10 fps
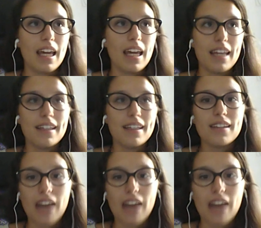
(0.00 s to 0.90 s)

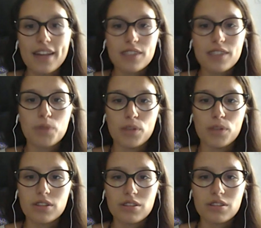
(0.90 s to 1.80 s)
then at this
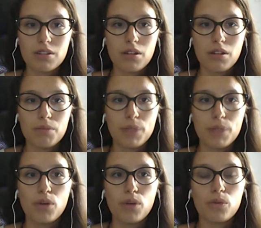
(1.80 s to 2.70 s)
moment,
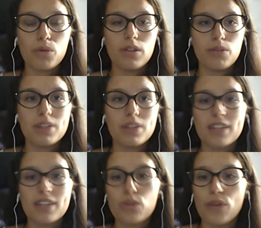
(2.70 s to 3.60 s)
people will
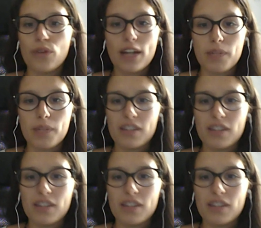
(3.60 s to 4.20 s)
start to fight about,